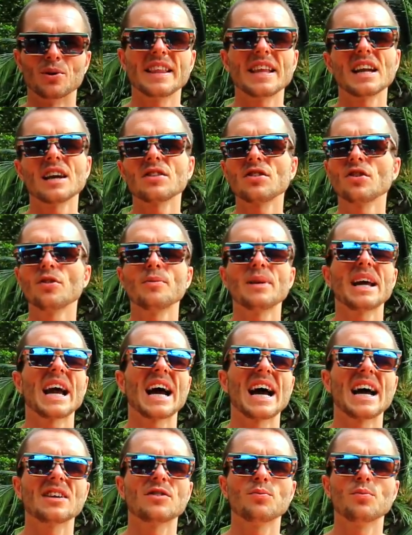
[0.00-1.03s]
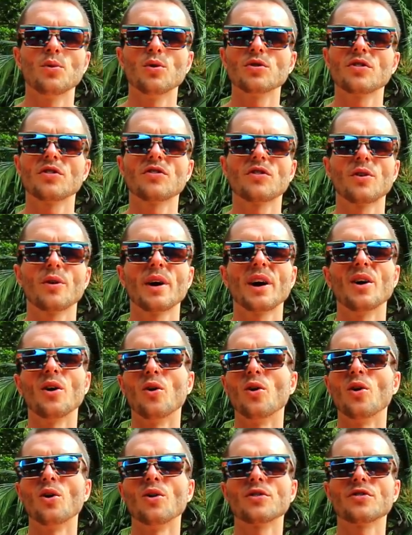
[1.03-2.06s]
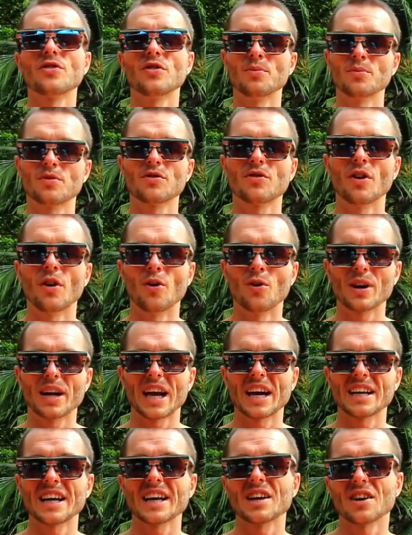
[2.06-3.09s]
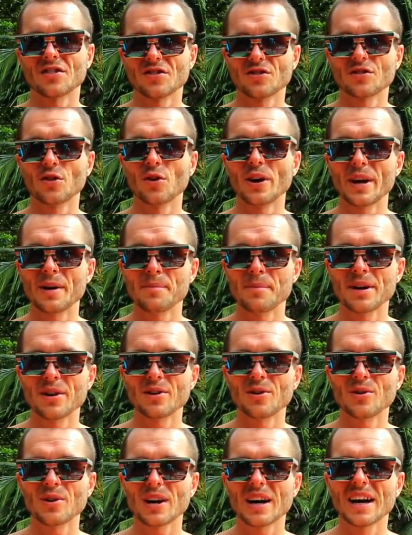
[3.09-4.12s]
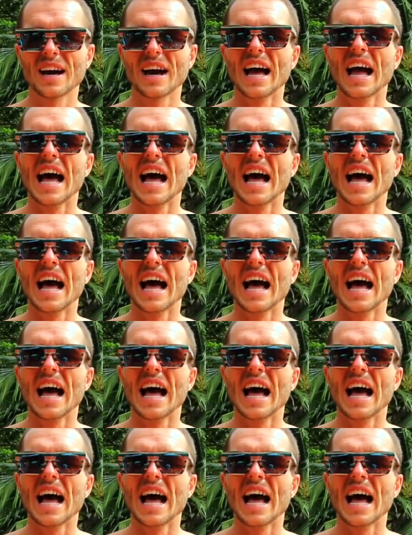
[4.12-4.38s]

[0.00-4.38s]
And then I'd normally add water to it or some organic soya milk.